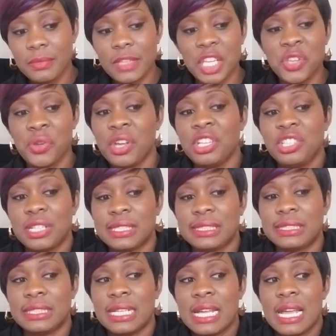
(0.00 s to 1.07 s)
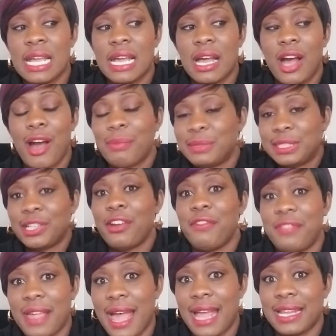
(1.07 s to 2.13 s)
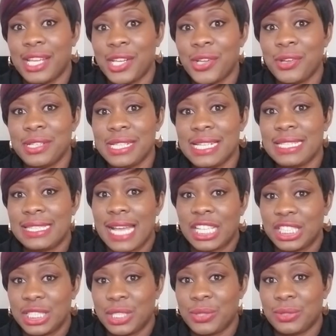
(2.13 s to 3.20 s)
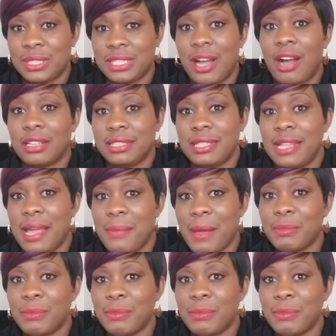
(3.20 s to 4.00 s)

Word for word: You could just observe that. You don't need to actually go talk to them.